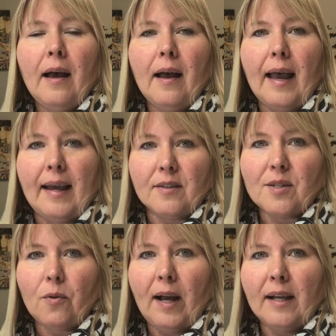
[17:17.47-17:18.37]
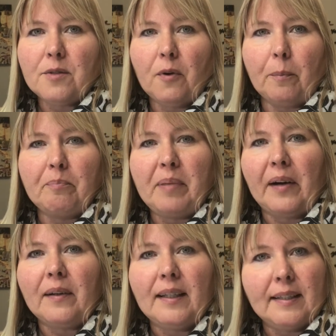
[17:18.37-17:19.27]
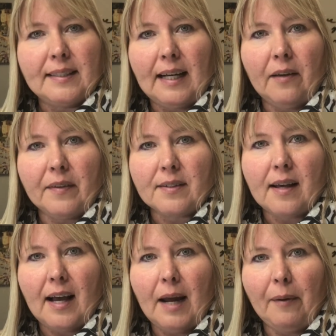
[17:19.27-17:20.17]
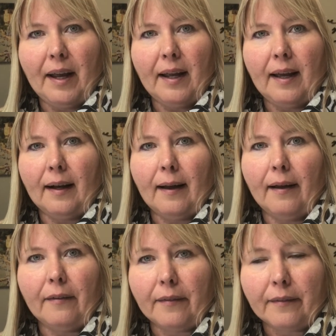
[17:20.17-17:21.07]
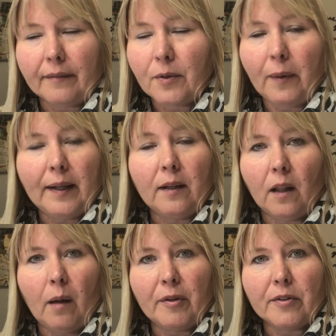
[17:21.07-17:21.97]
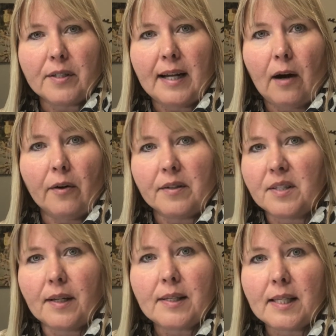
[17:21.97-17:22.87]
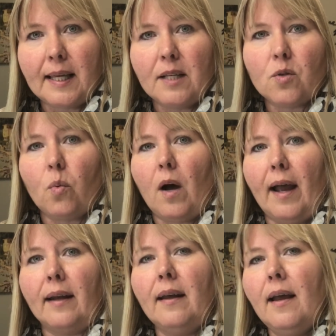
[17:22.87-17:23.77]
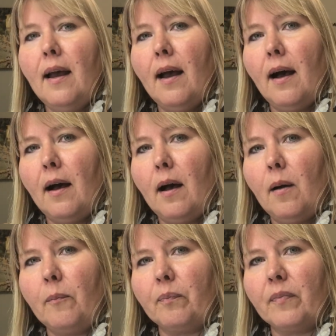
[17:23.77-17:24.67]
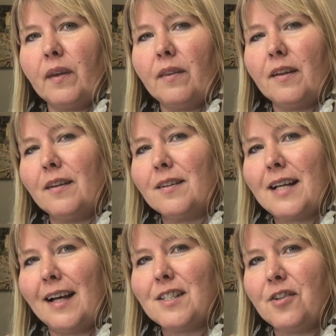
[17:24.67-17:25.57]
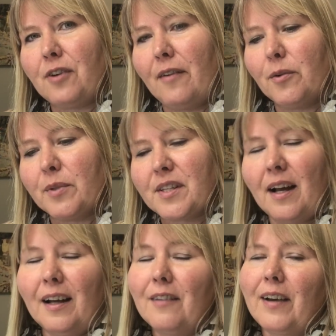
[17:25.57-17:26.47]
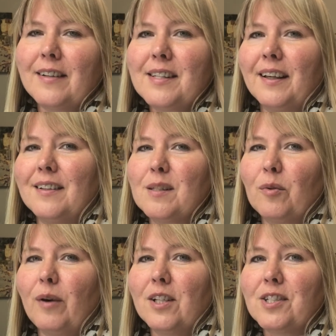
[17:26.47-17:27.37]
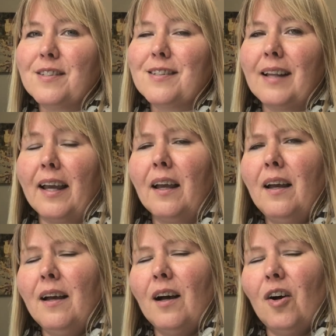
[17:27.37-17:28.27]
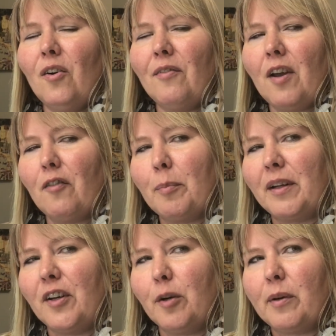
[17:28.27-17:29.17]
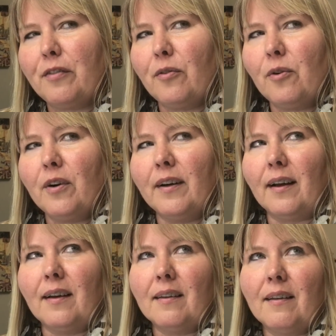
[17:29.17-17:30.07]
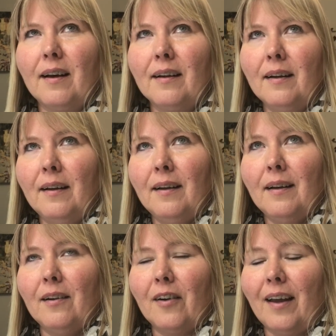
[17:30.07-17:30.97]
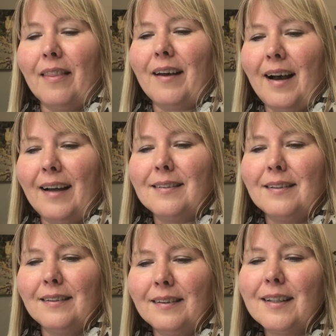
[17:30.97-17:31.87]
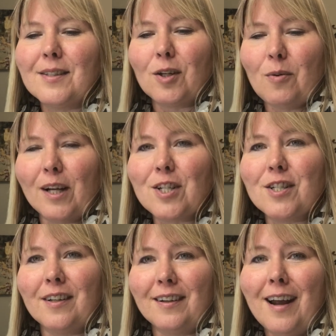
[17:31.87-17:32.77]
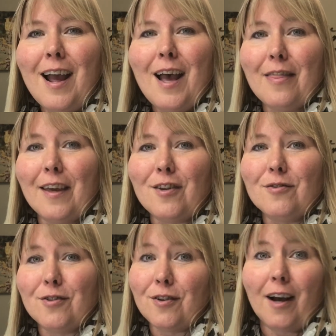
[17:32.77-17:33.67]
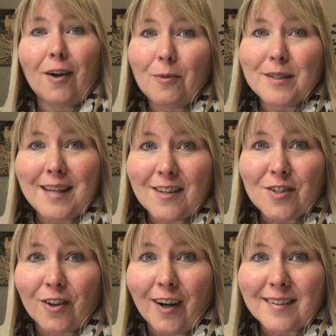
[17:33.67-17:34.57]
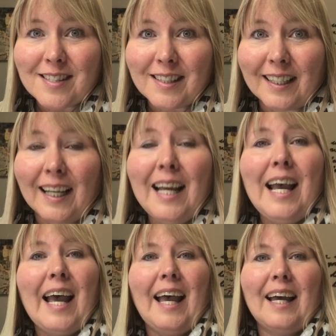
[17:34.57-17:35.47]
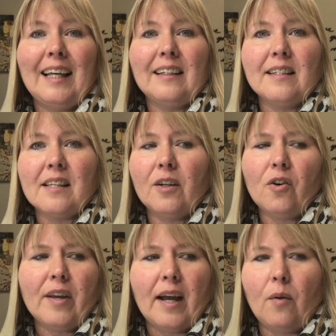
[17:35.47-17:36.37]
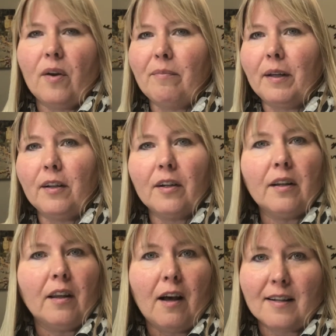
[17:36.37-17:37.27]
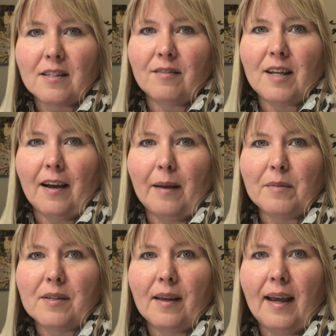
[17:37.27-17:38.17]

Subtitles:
And so as we're barreling down this highway at 120 kilometers an hour, 6 lanes wide, the taxi driver was kind of asking us some questions like, oh, have you ever been here before? And I thought, okay, that is a question that you do not always answer honestly. And I said, oh yeah, we've been here lots of times.